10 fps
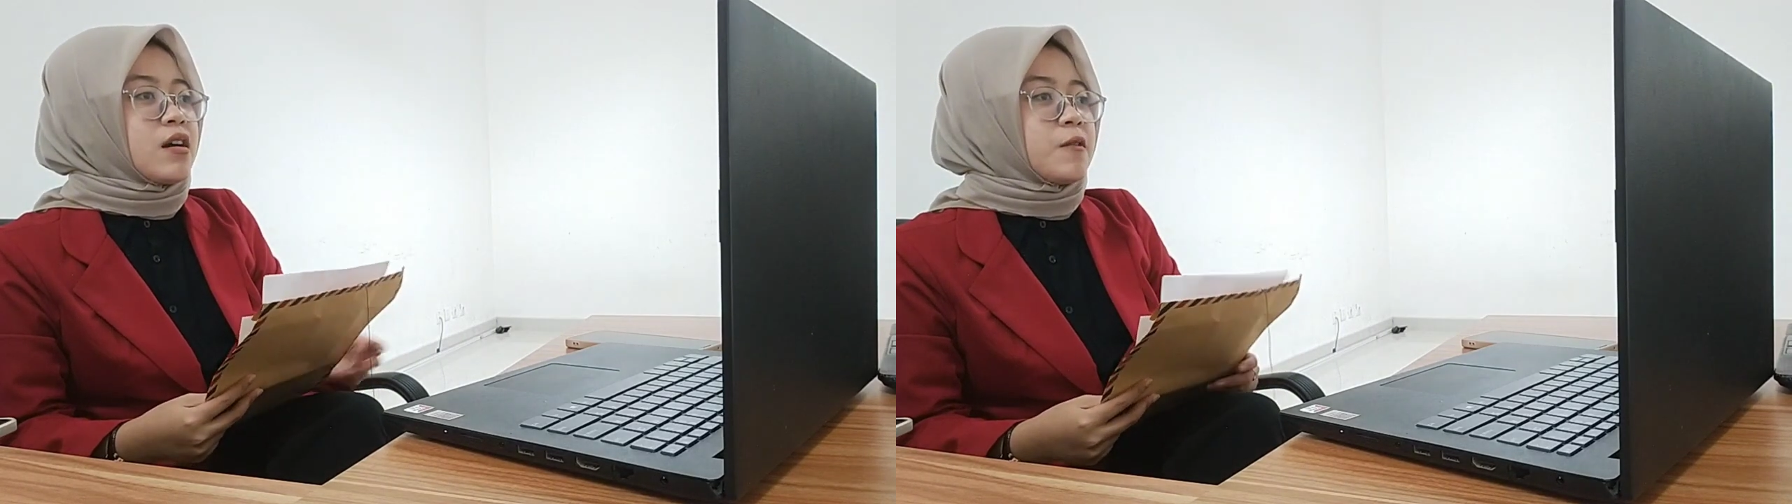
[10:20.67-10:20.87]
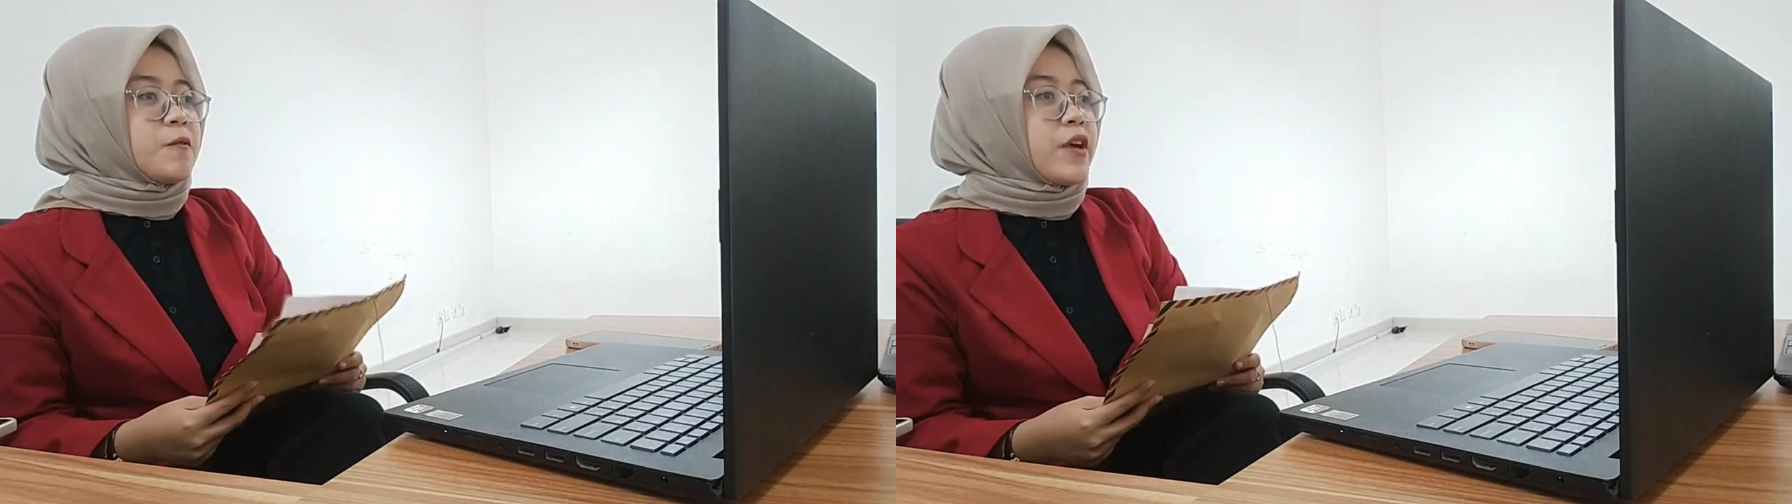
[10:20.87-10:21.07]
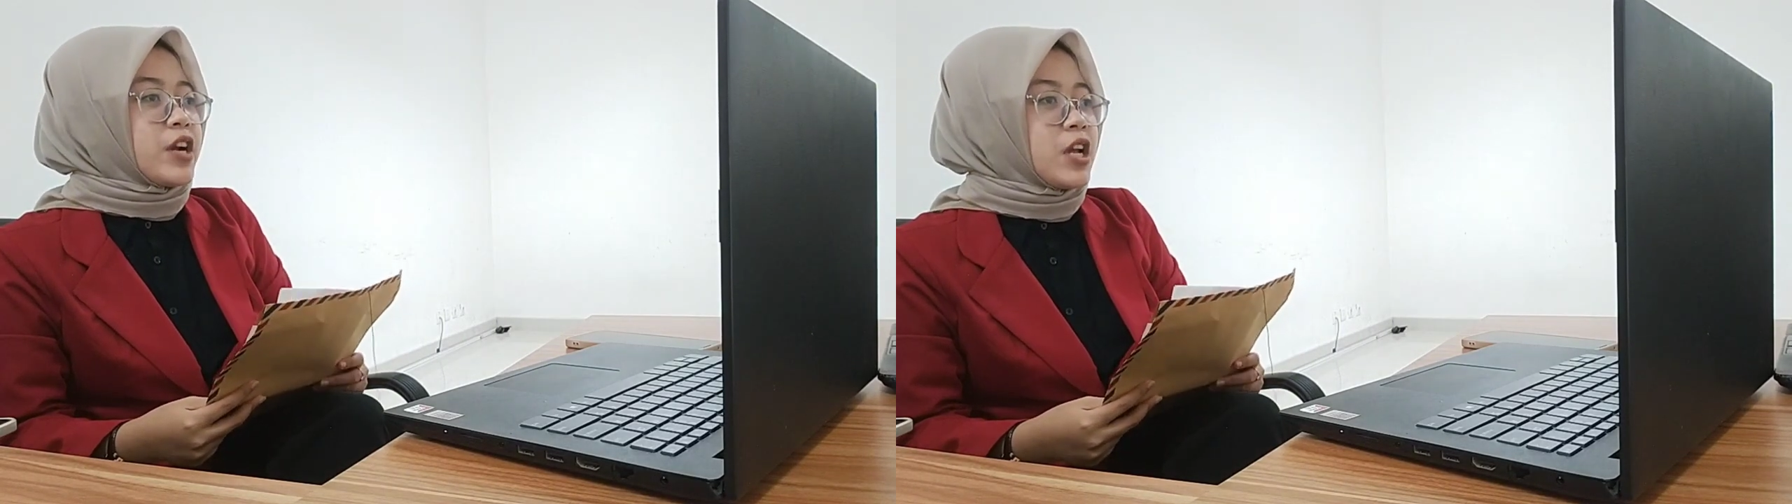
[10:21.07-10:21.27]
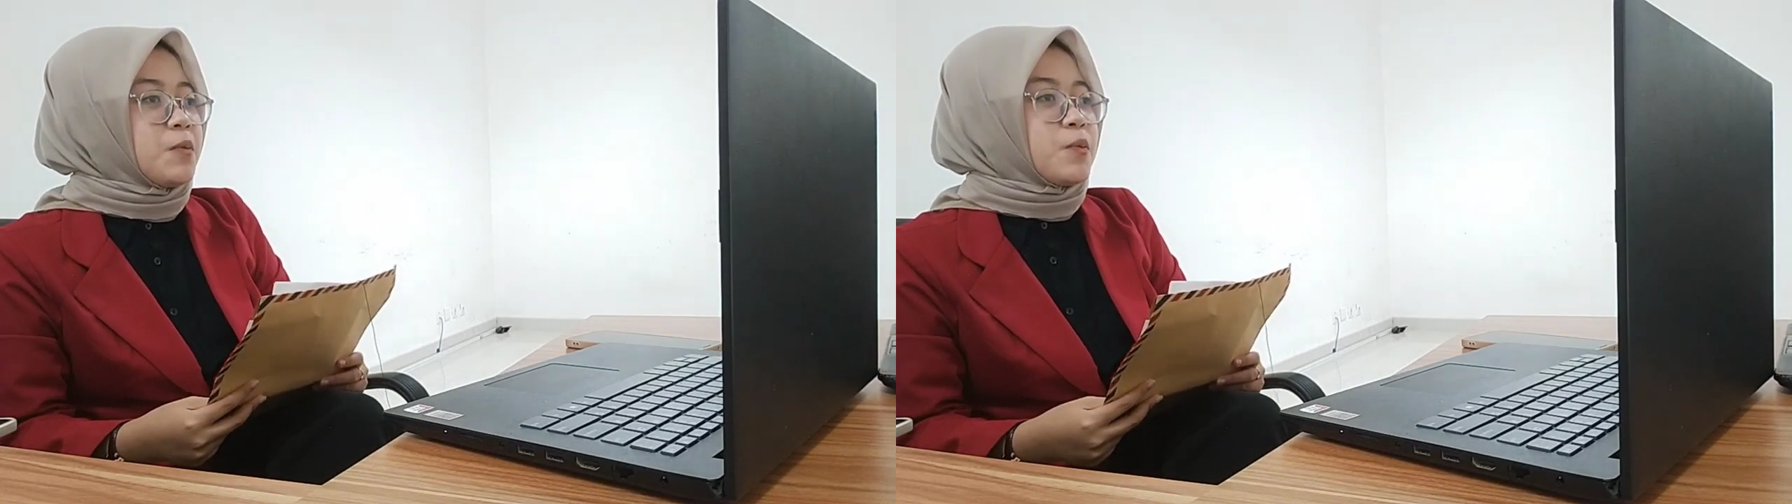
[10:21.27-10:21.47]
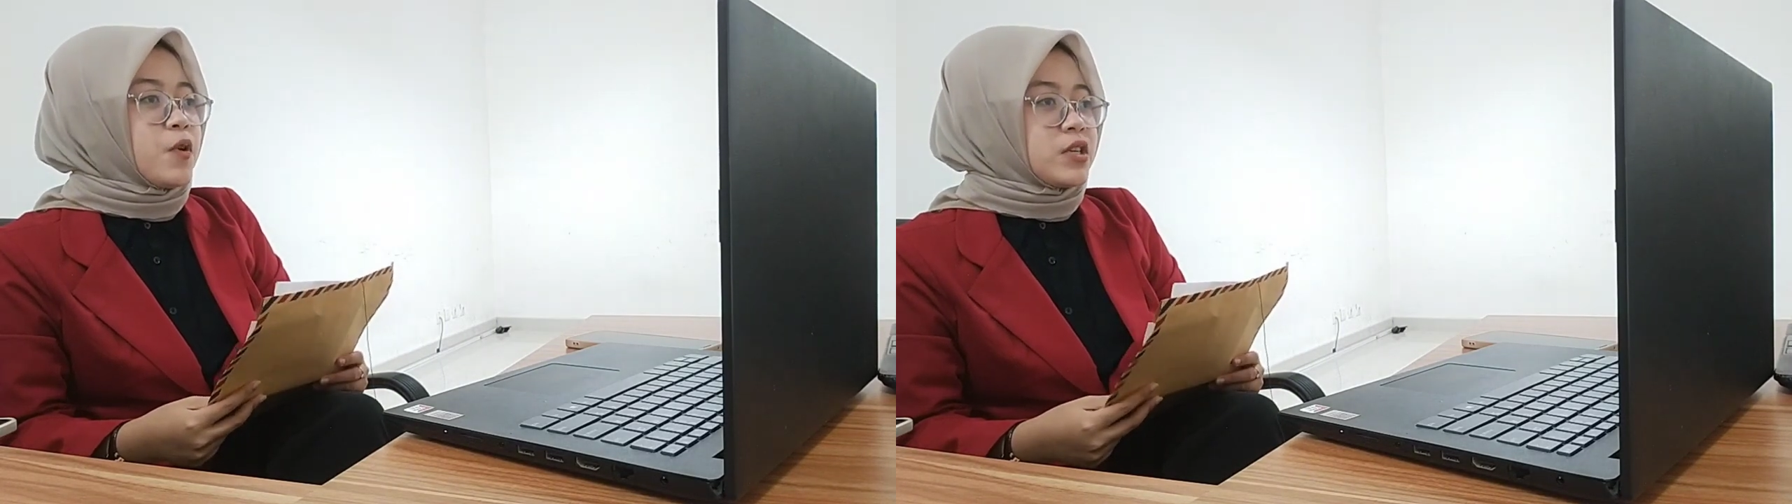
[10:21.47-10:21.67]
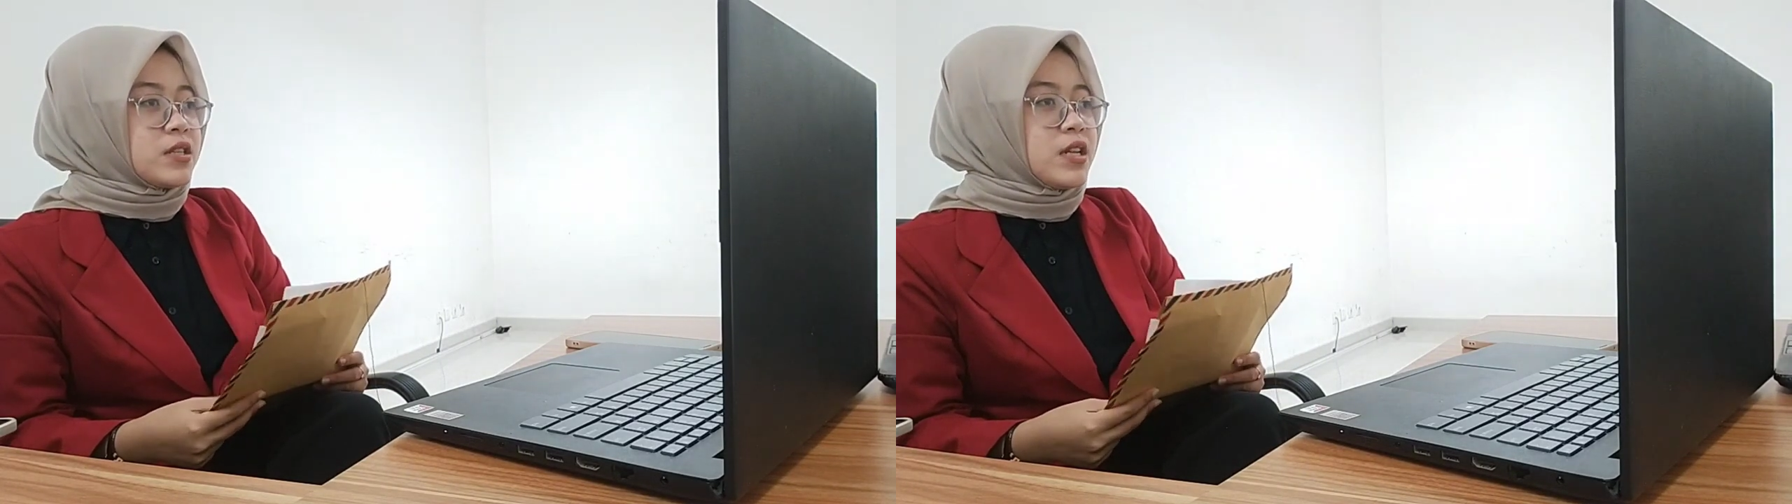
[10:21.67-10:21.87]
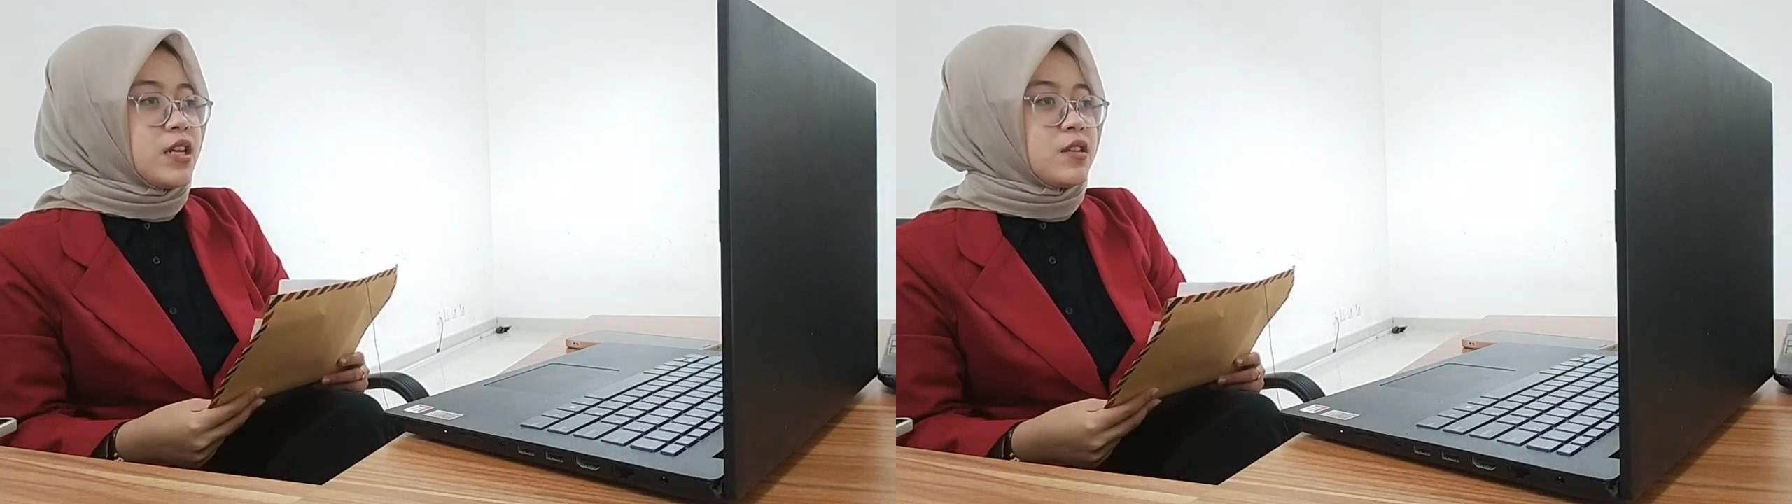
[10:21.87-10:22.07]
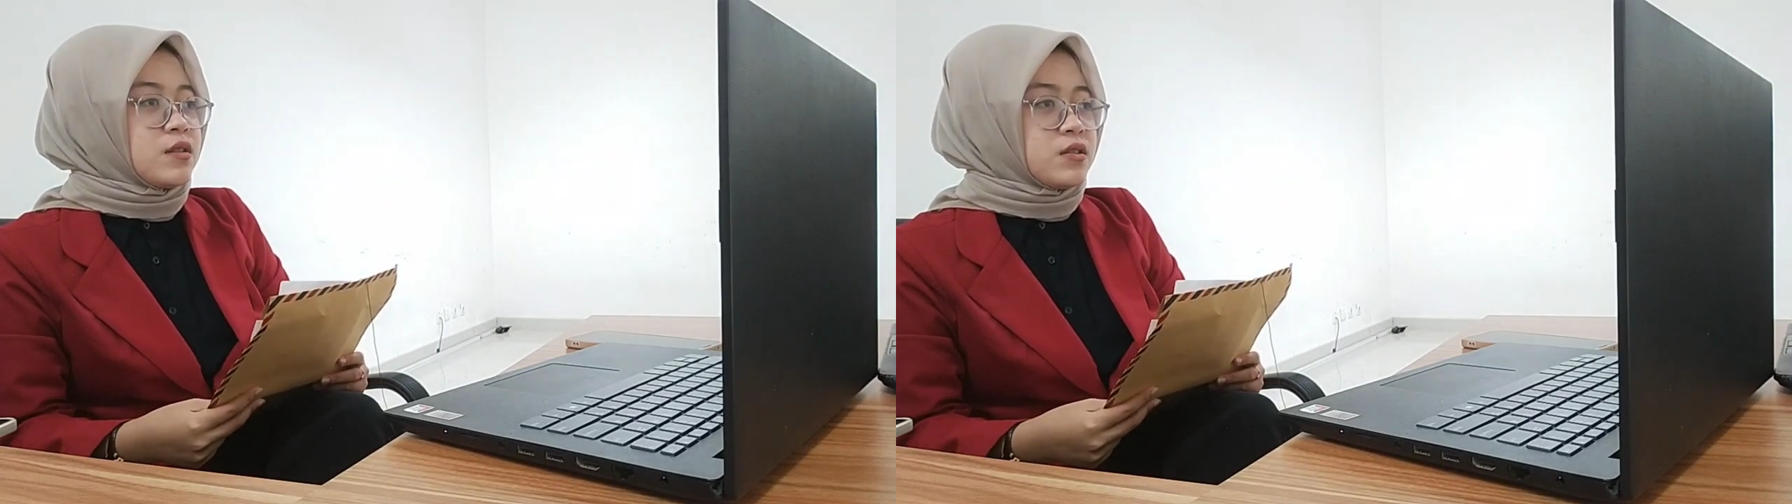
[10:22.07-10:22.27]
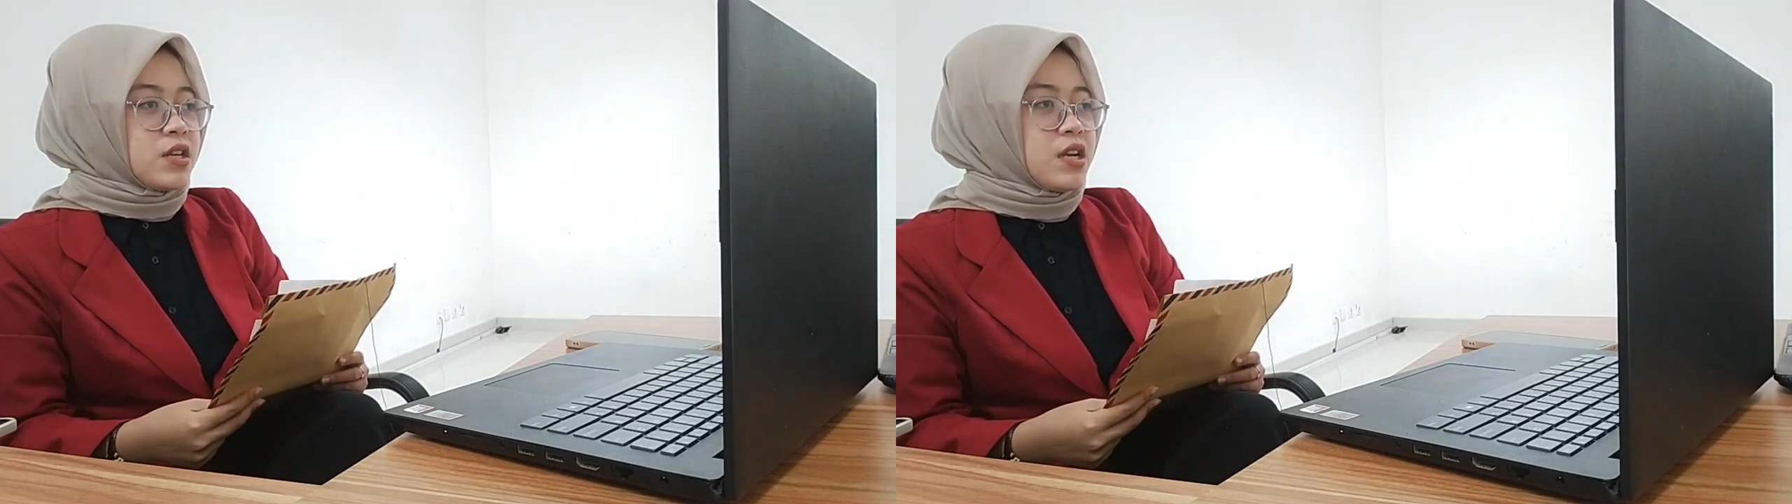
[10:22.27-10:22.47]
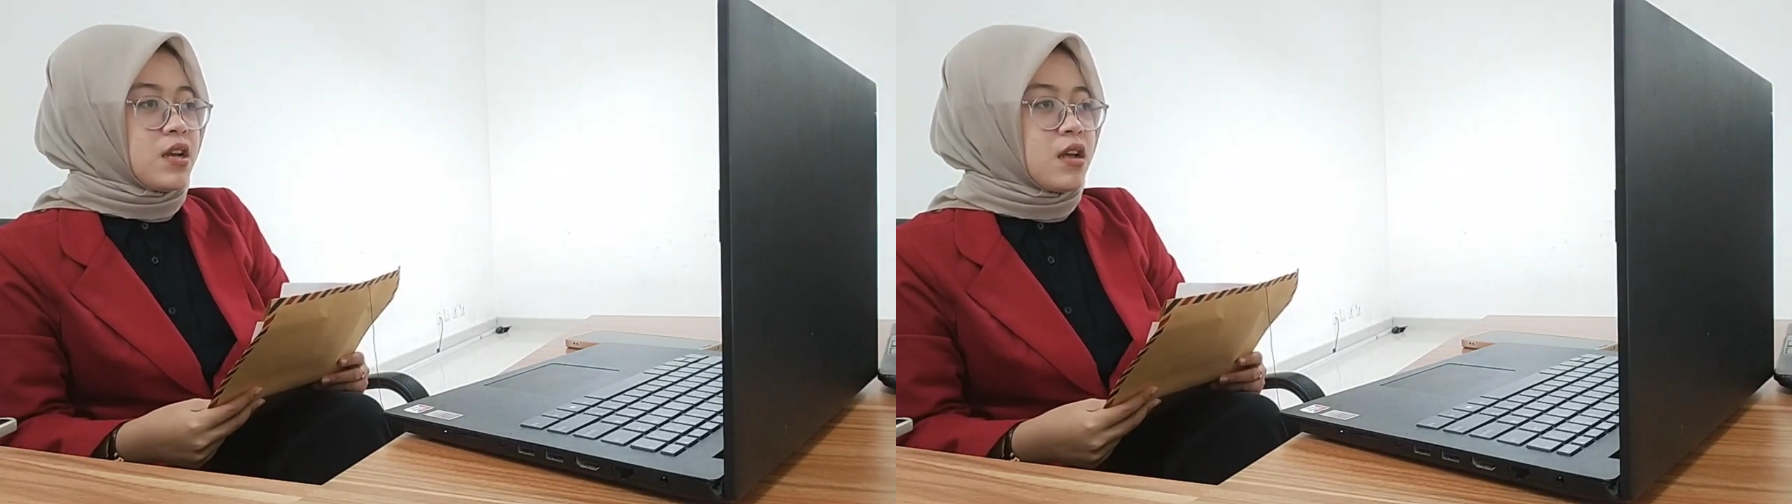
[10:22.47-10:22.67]
are a very important
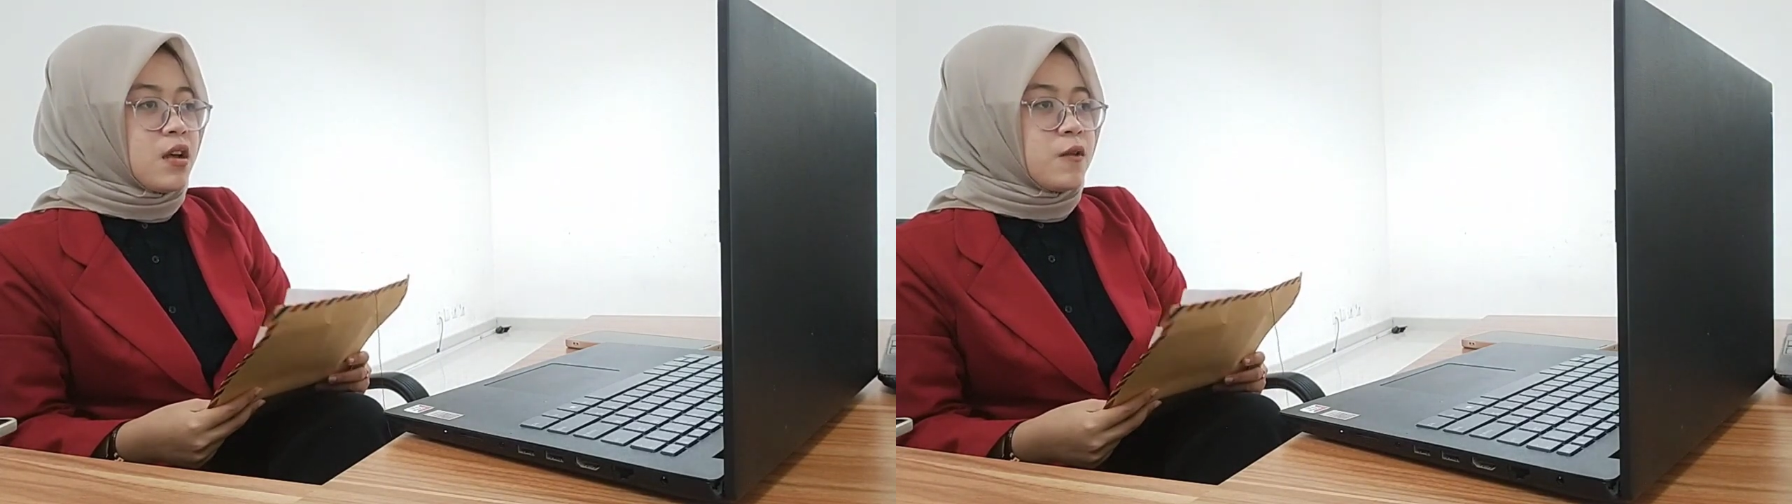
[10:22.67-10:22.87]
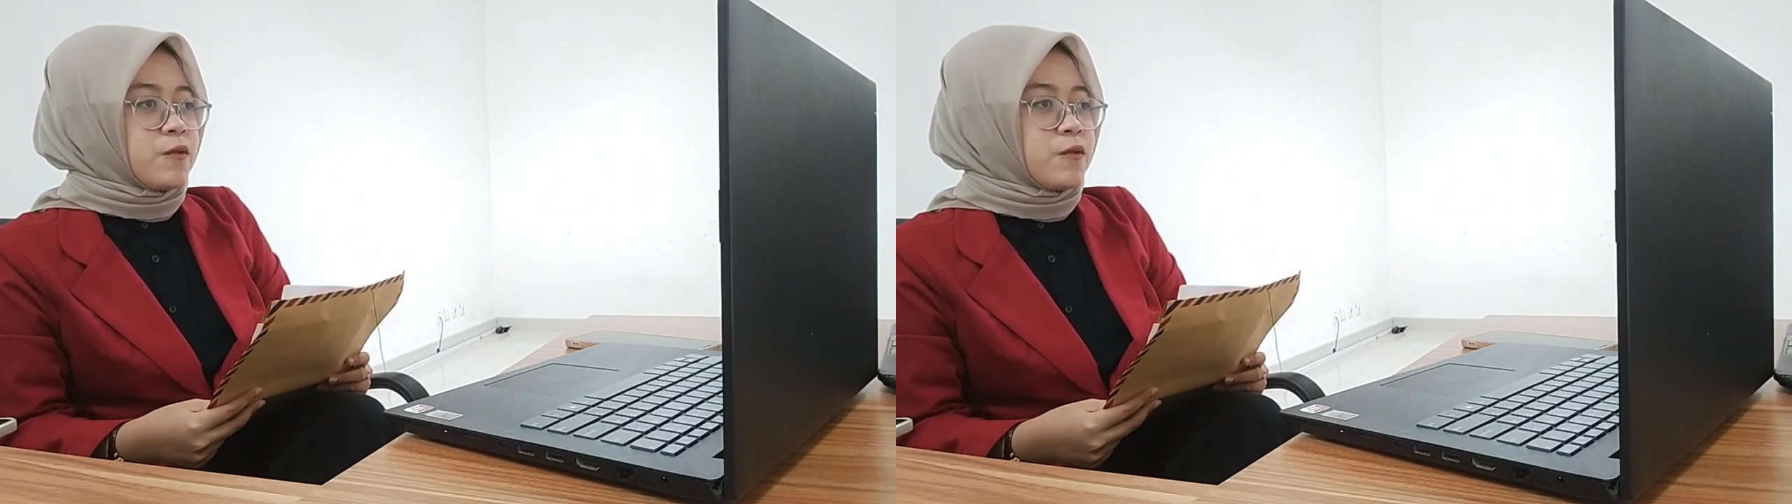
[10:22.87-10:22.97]
industry